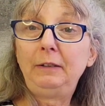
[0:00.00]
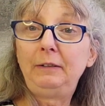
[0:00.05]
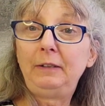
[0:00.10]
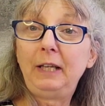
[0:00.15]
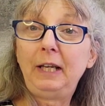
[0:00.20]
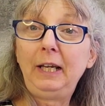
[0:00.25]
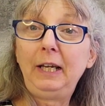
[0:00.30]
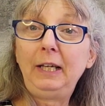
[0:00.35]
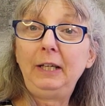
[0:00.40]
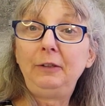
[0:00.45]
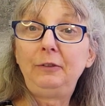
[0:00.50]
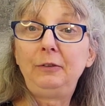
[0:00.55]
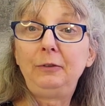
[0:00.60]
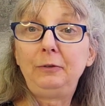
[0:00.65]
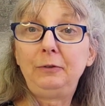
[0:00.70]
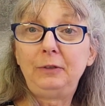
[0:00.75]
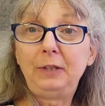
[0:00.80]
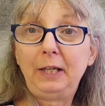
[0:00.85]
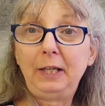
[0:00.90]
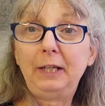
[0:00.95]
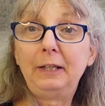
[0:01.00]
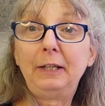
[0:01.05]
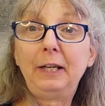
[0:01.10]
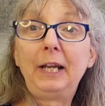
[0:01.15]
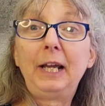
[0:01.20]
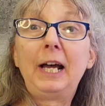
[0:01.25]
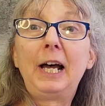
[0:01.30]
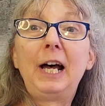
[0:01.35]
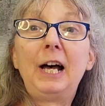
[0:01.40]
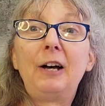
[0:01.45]
day to day and a
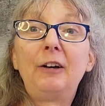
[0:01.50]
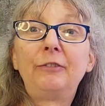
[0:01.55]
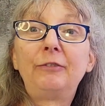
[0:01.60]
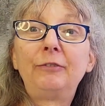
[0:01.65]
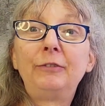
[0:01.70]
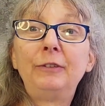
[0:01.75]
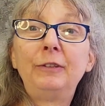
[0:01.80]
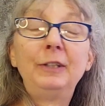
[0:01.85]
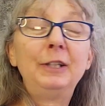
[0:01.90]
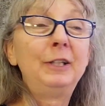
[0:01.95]
half,